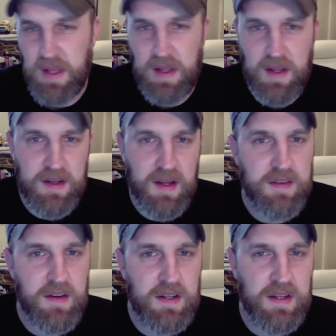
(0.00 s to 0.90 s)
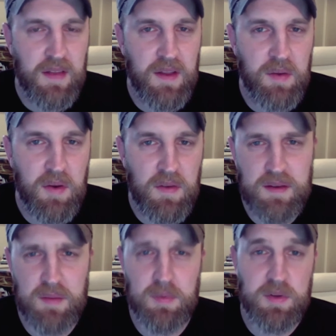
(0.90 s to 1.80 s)
kind of started down that road. And they said,
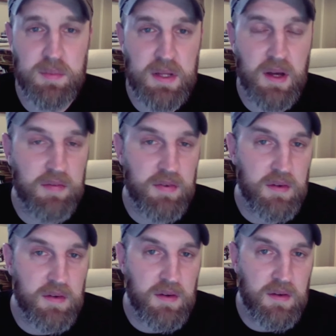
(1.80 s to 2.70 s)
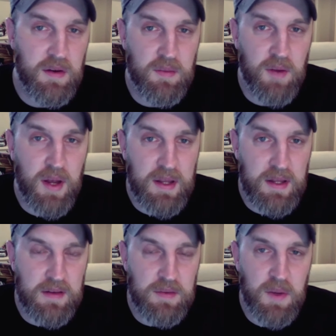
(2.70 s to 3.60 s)
"Would you be up for writing it as
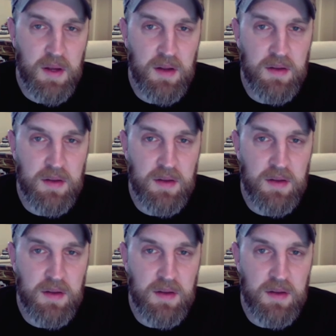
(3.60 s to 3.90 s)
well?"